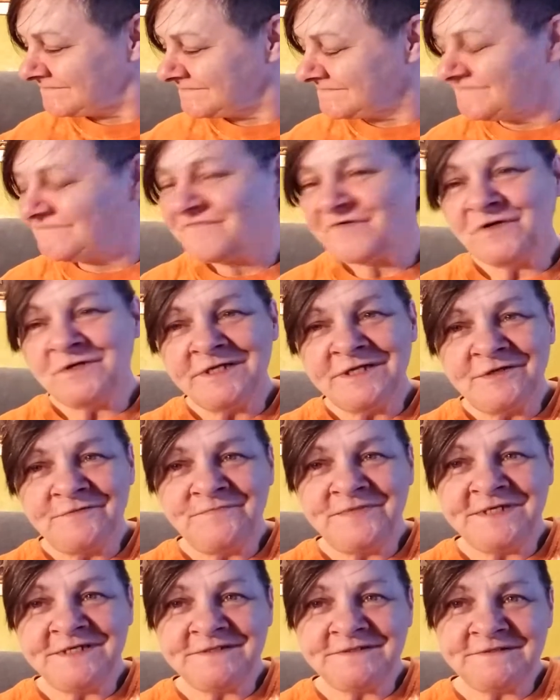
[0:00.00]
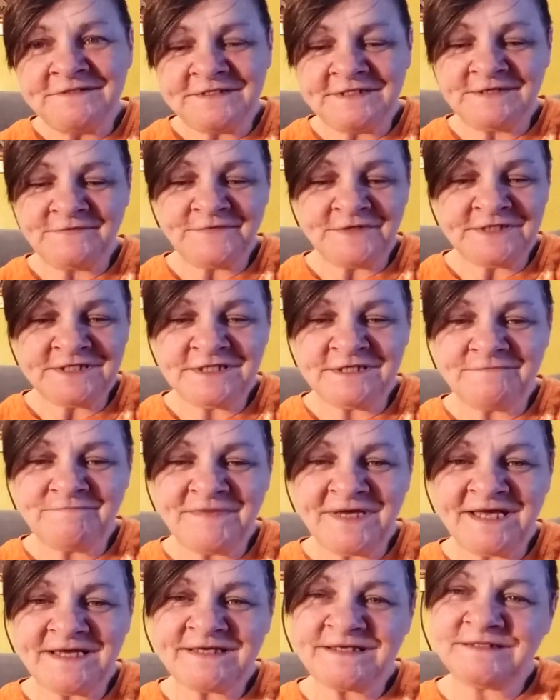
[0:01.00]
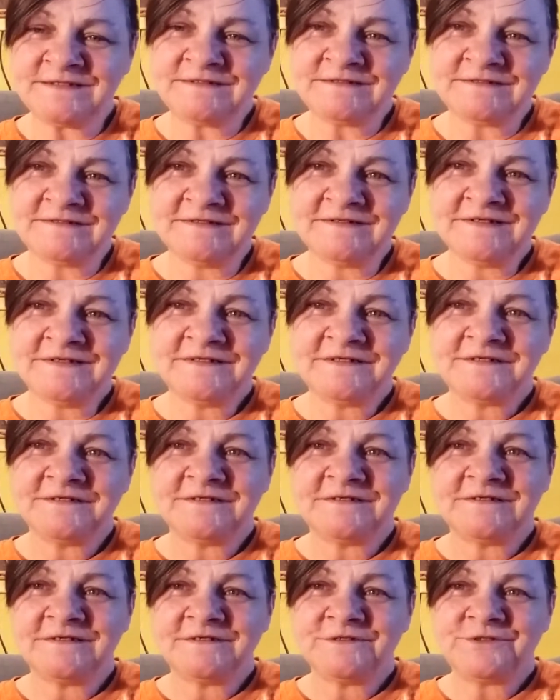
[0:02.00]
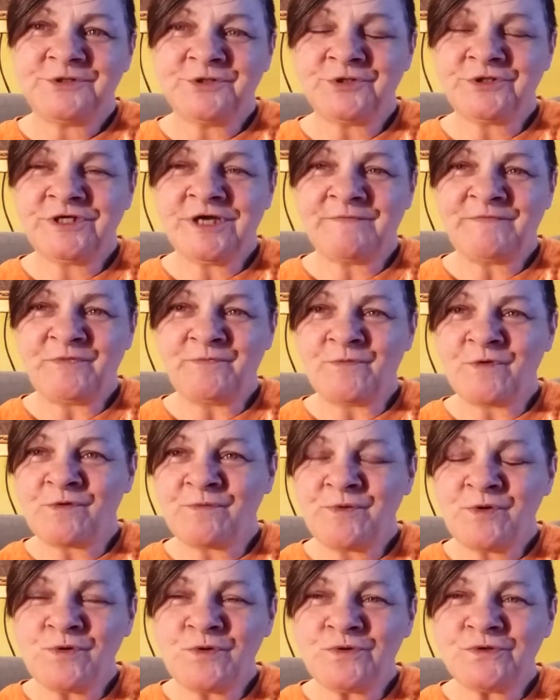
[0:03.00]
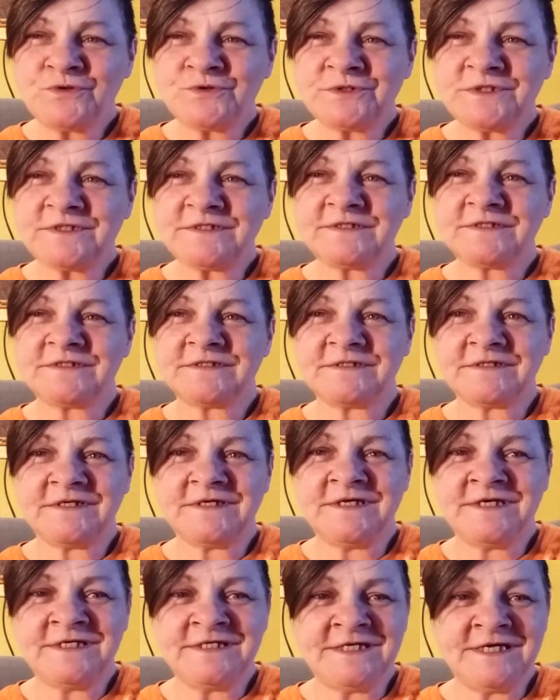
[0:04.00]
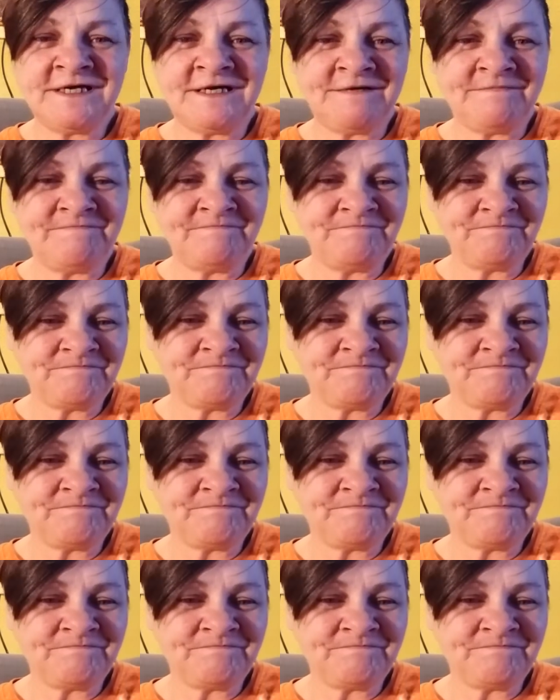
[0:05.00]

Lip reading: for a little bit, and then I'm going to come back and do a couple more pulls. And